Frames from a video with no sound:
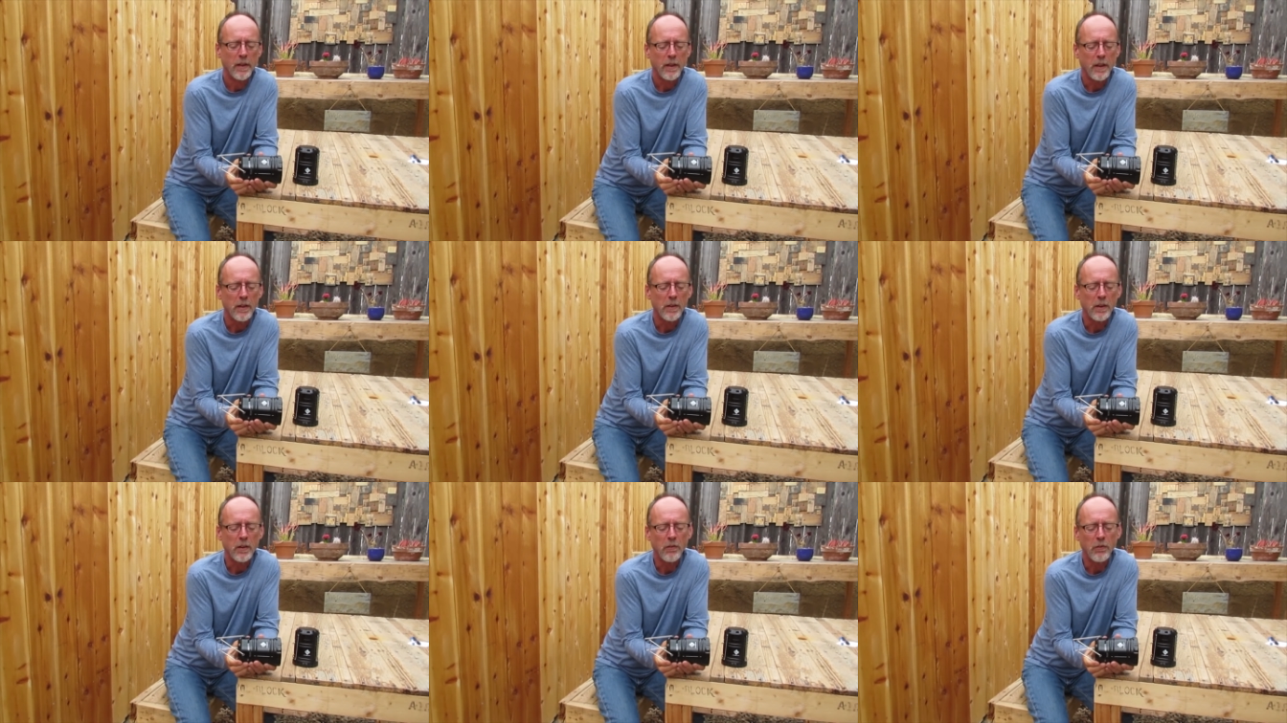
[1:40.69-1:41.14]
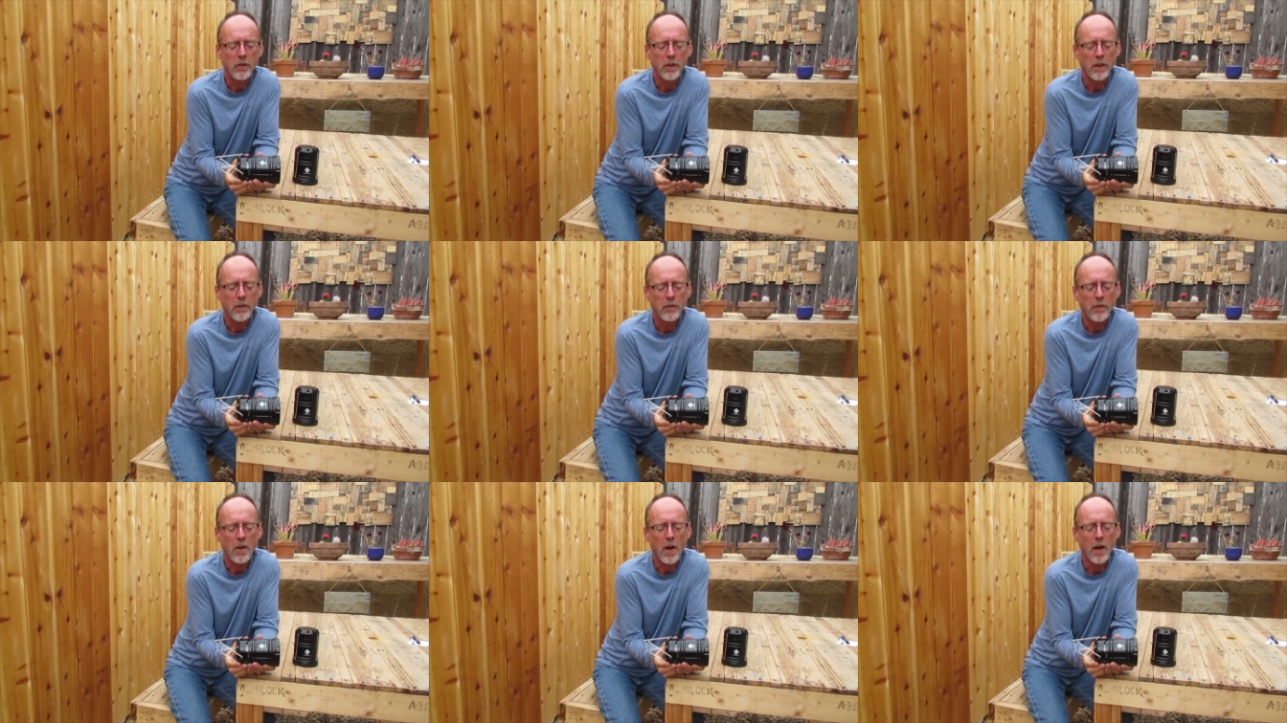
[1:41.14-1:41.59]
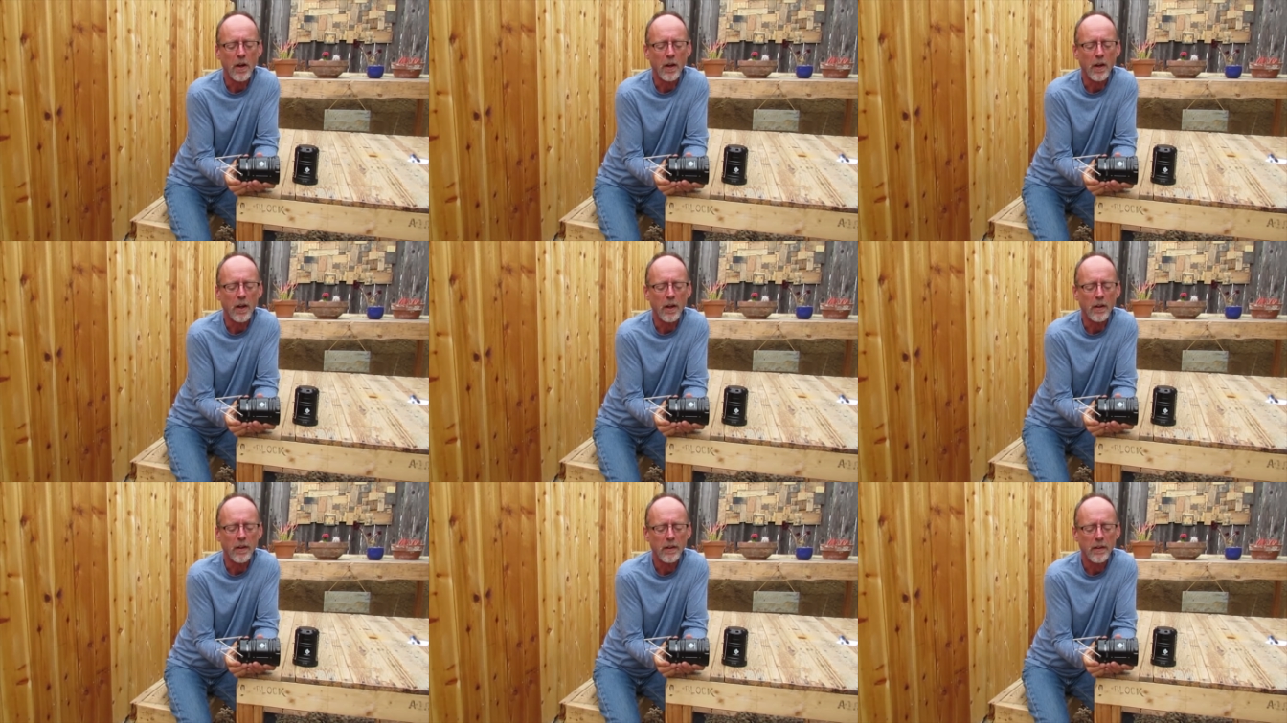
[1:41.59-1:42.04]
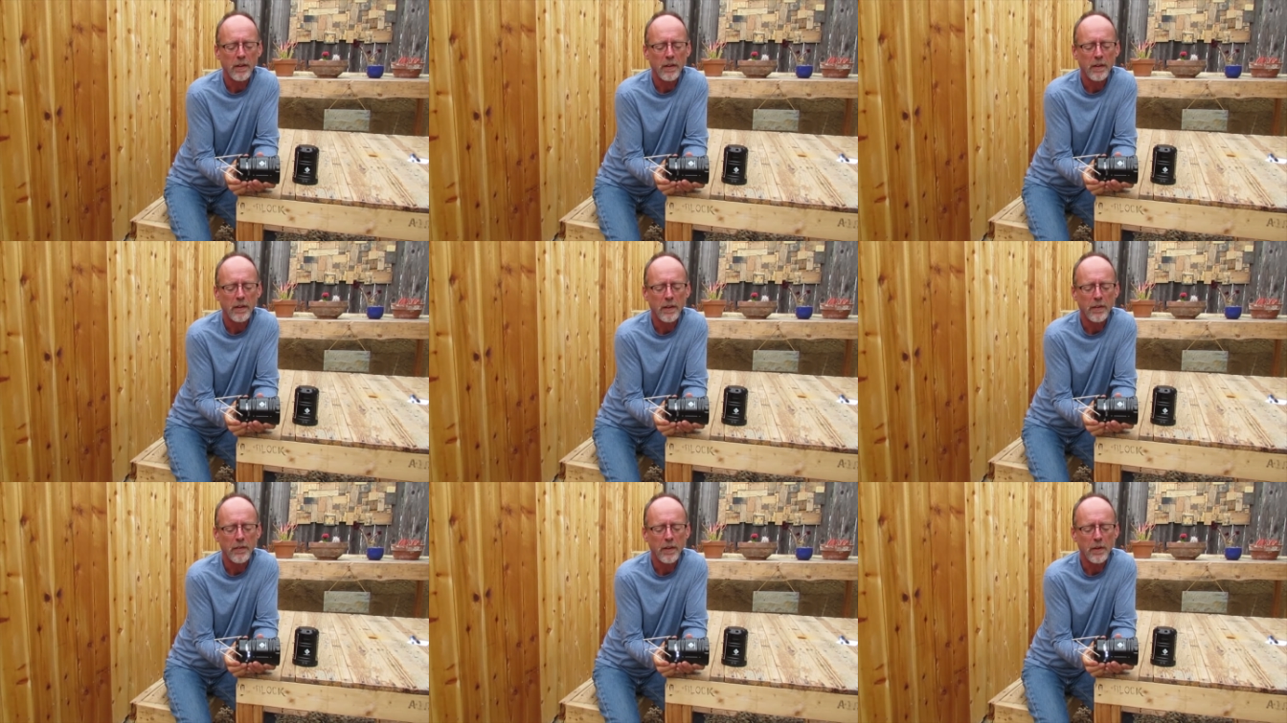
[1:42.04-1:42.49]
and you can see it's not on
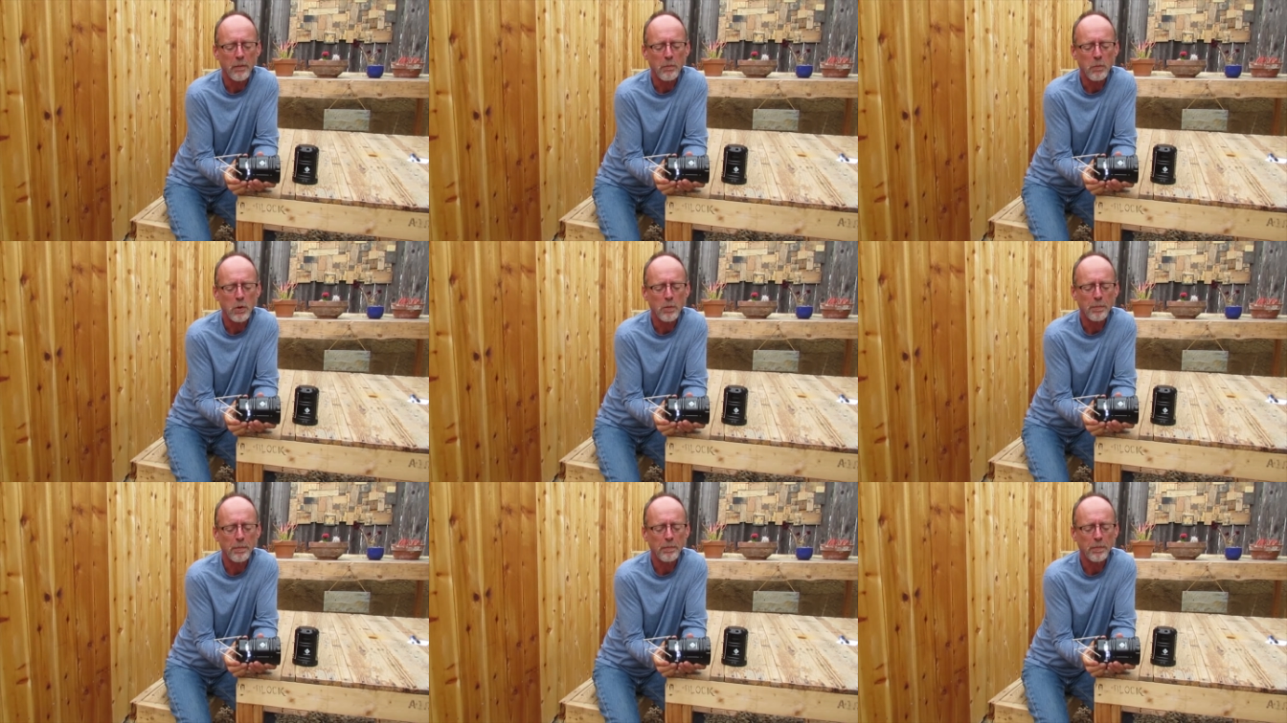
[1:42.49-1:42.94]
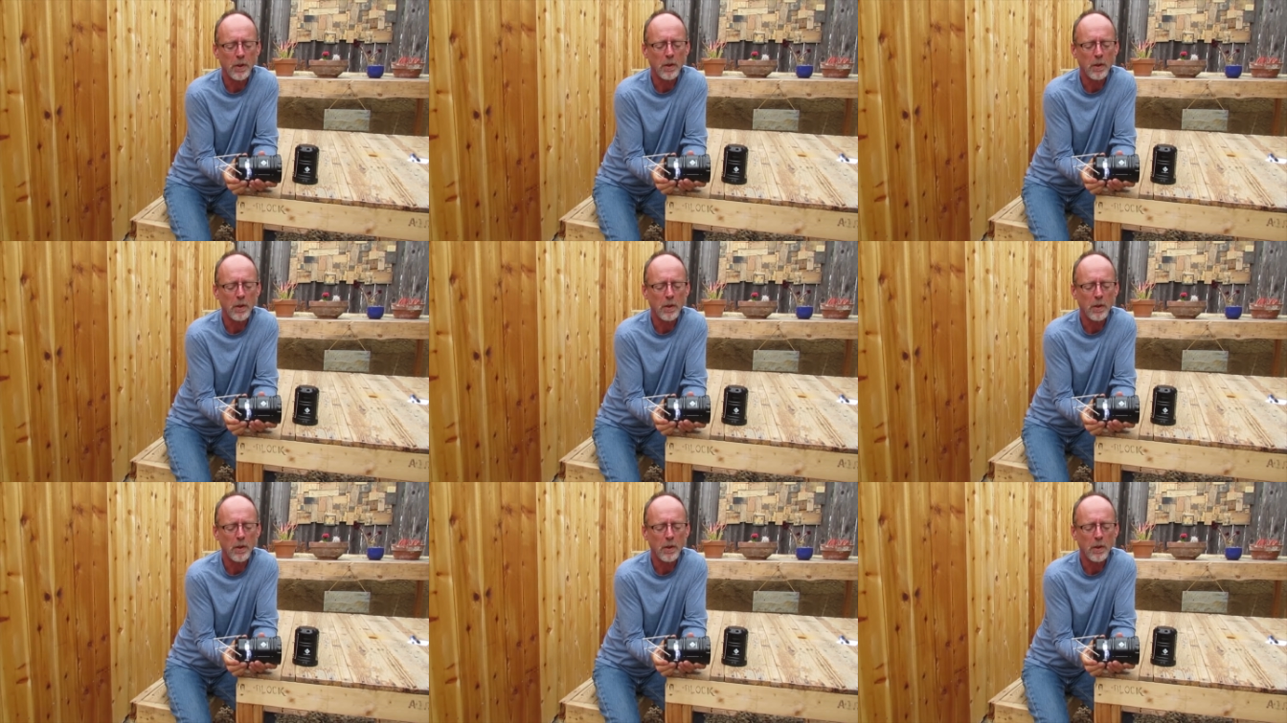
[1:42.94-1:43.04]
and then boop